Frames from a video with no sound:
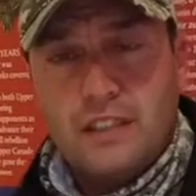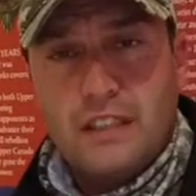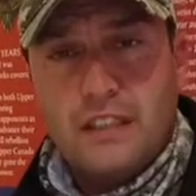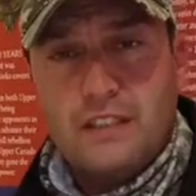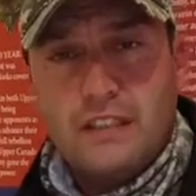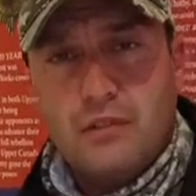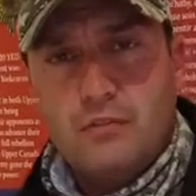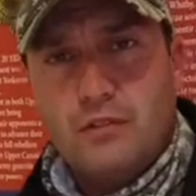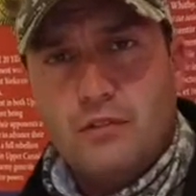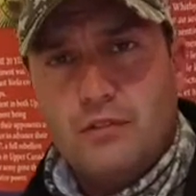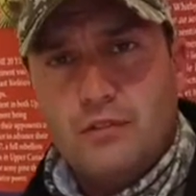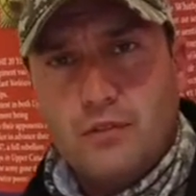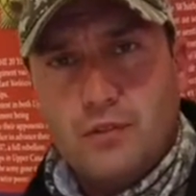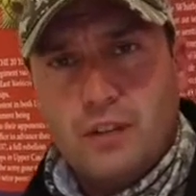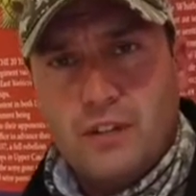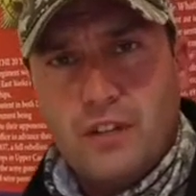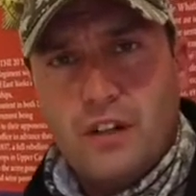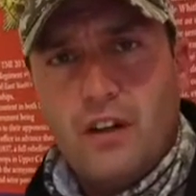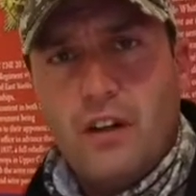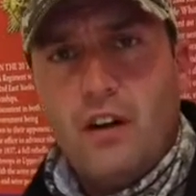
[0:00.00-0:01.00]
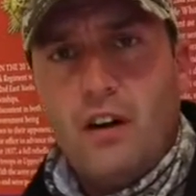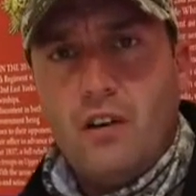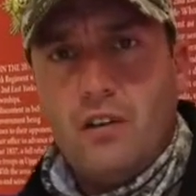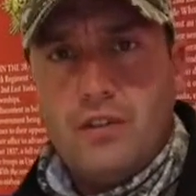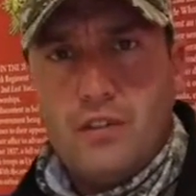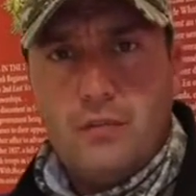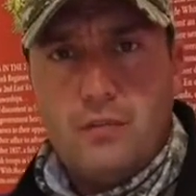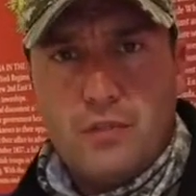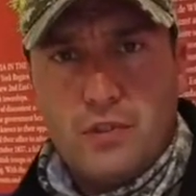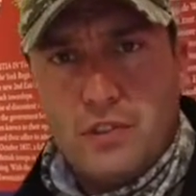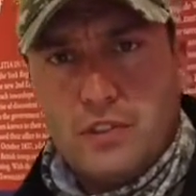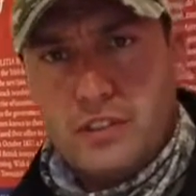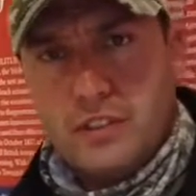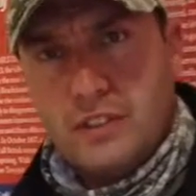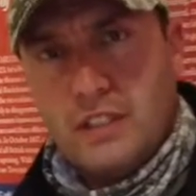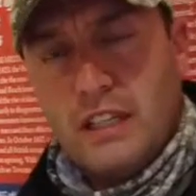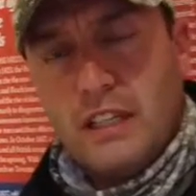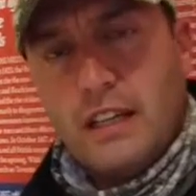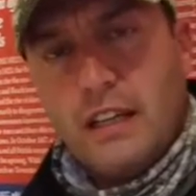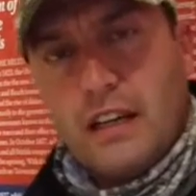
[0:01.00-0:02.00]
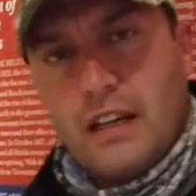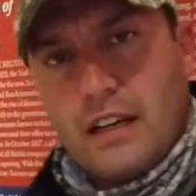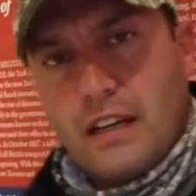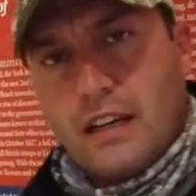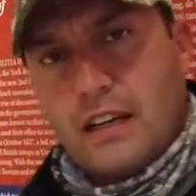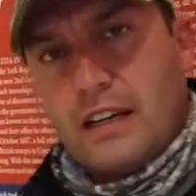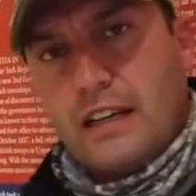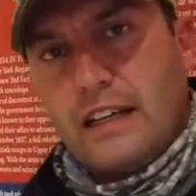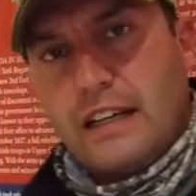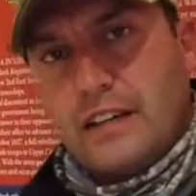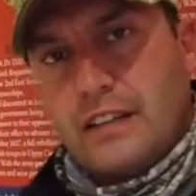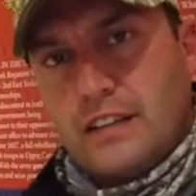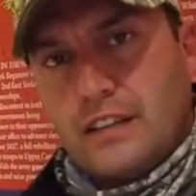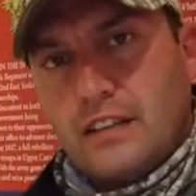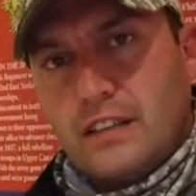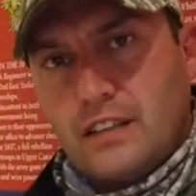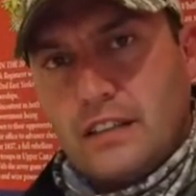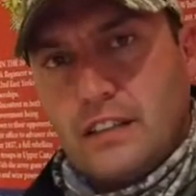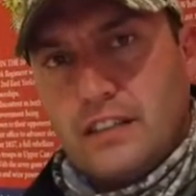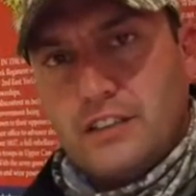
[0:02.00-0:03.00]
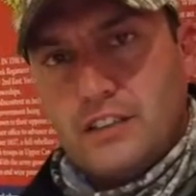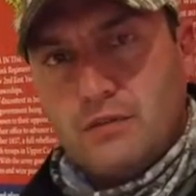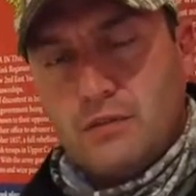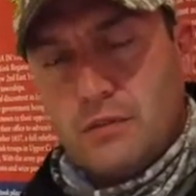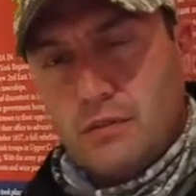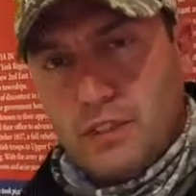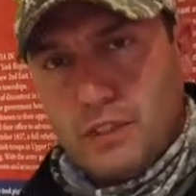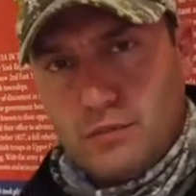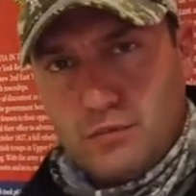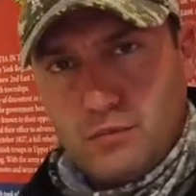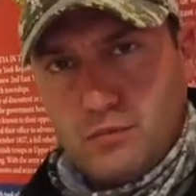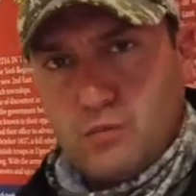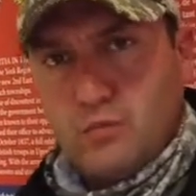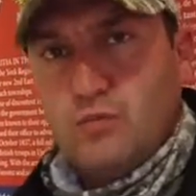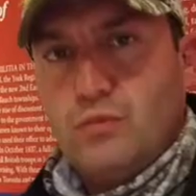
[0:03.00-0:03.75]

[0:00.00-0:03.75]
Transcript: As I said before, not all the books uh, in our collection, what we